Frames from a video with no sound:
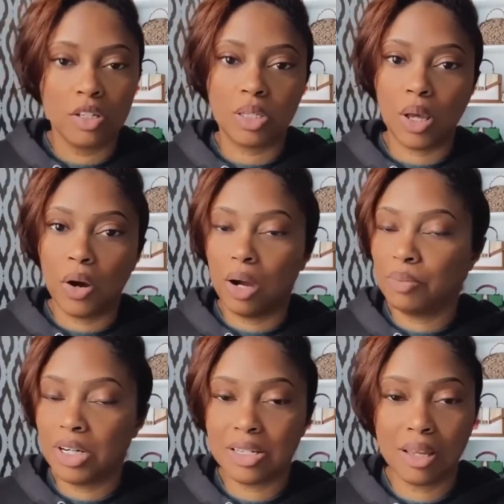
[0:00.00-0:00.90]
So
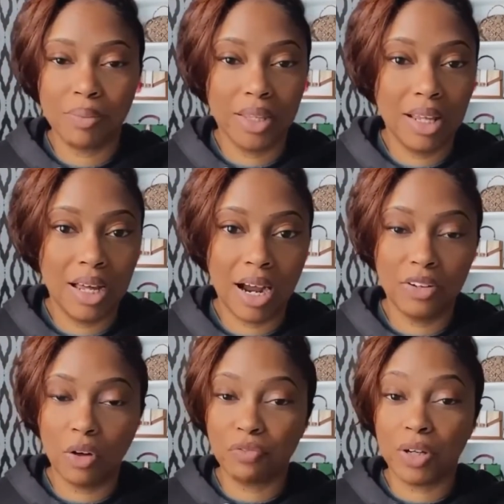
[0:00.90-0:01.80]
I'm wearing something that
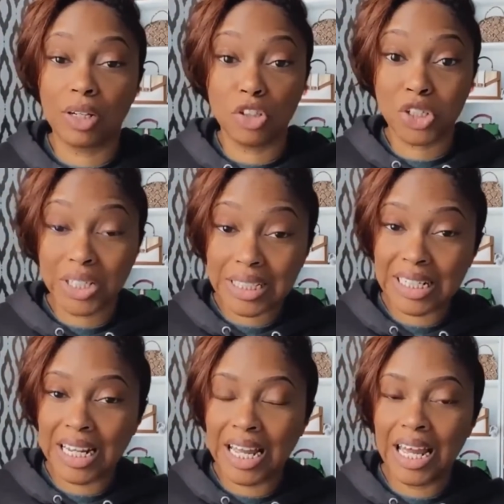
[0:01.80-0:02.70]
I don't feel
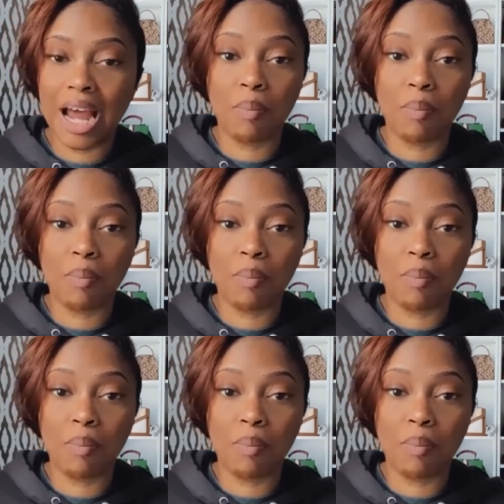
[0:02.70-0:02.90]
constricted in.